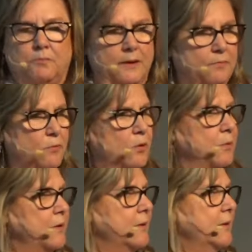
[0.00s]
Bring it
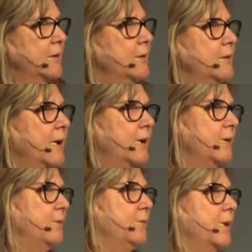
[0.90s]
forward.
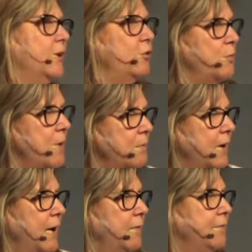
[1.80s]
Can you
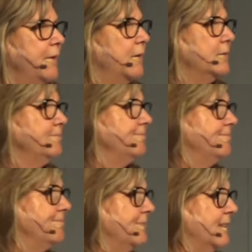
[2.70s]
remember how it felt?
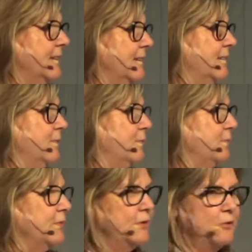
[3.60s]

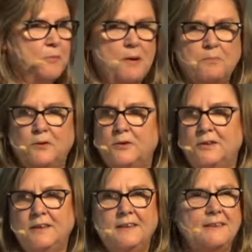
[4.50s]
Do you
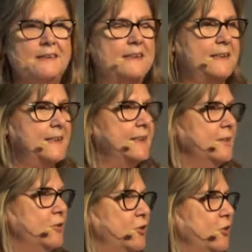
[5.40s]
remember
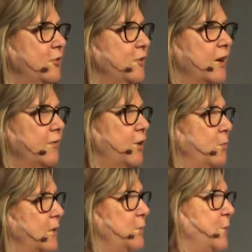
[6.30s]
thinking to yourself,
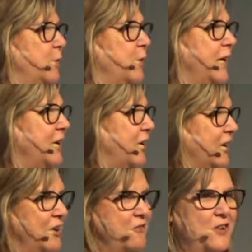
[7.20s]
there must be a way
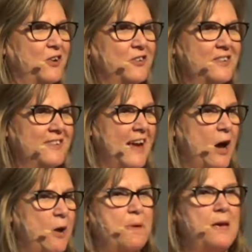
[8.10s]
to figure this
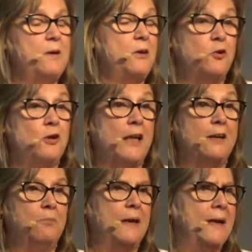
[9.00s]
out? Maybe you're
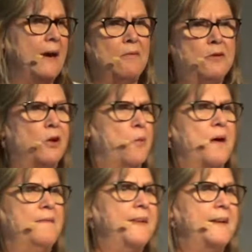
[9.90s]
like me, I
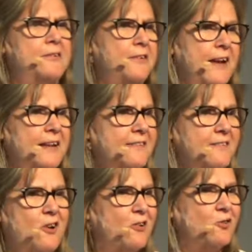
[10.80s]
go on the internet
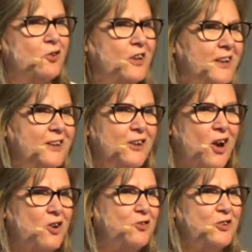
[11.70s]
and start looking at
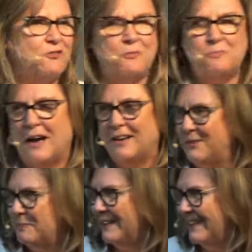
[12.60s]
100 different
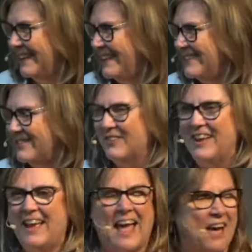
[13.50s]
possibilities of
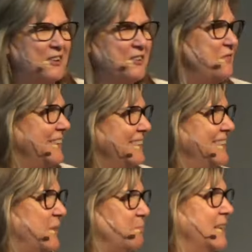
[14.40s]
how to fix
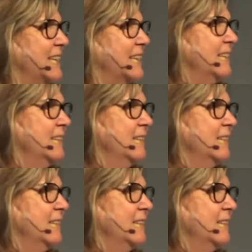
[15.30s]
something.